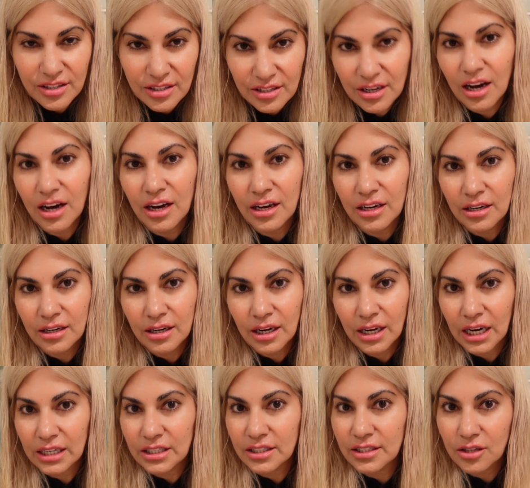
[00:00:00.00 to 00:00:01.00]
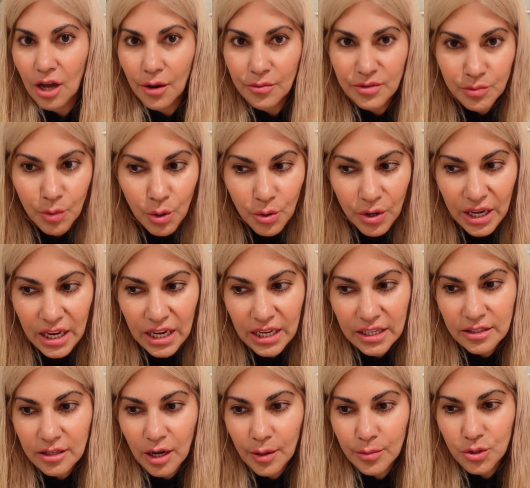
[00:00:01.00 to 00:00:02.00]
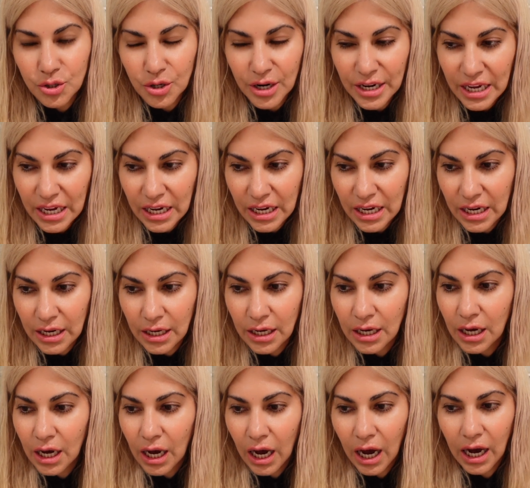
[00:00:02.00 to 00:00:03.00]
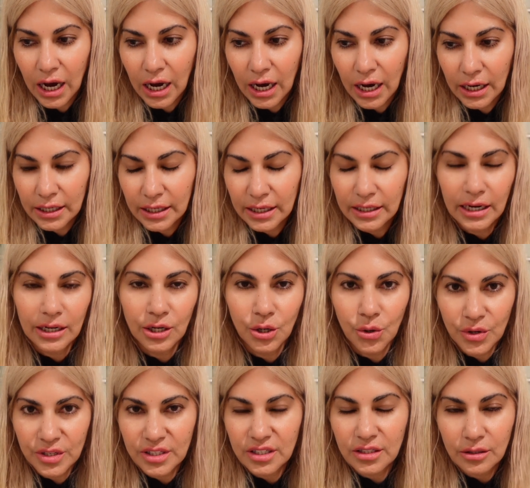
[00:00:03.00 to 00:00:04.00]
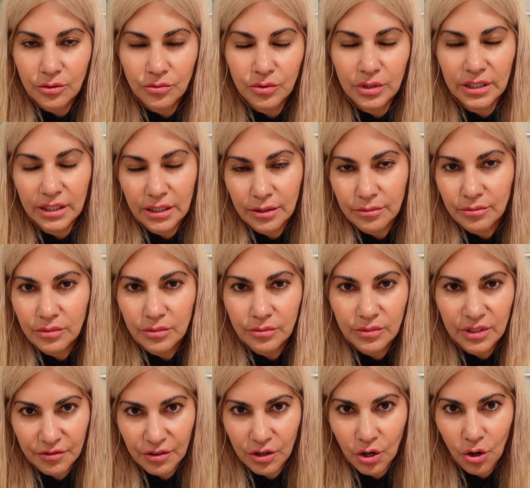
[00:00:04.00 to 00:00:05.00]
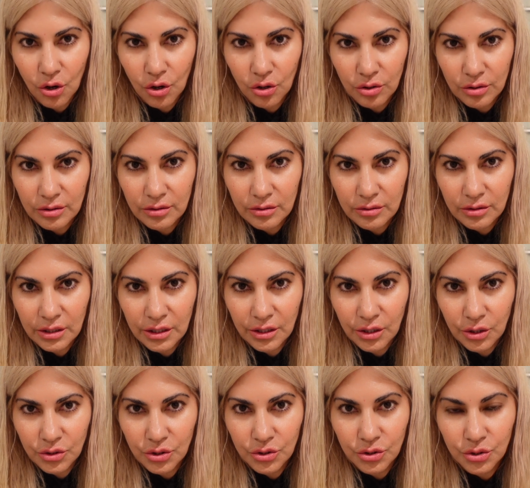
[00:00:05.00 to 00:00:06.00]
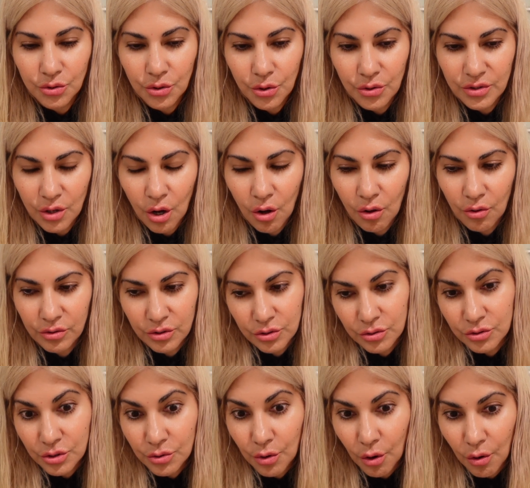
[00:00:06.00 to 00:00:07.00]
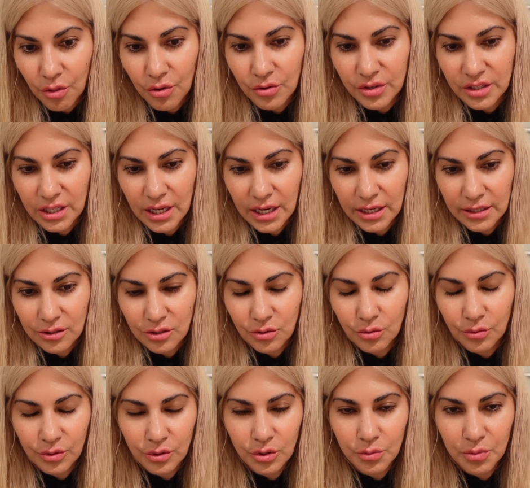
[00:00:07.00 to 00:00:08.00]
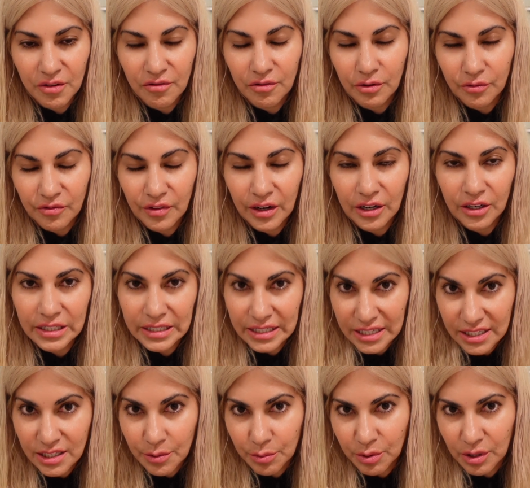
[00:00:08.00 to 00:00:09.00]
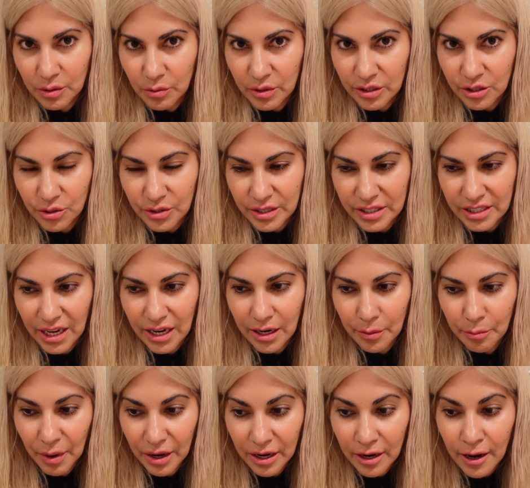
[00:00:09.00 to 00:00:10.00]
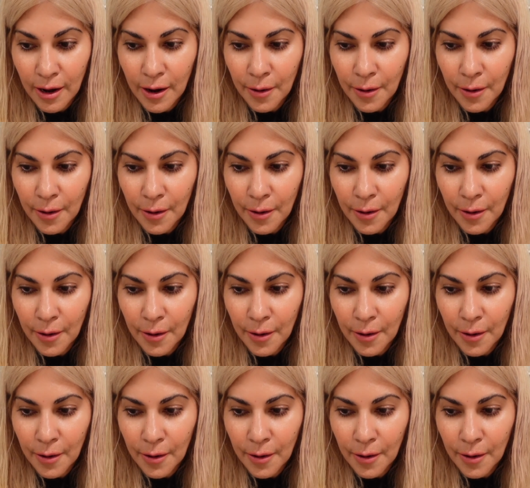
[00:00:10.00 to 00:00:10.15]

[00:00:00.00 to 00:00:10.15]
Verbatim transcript: sun, stop smoking, stop drinking, and, and I know it's really difficult, you know, to do those all, to do all those things, to, to be very disciplined with your skin. But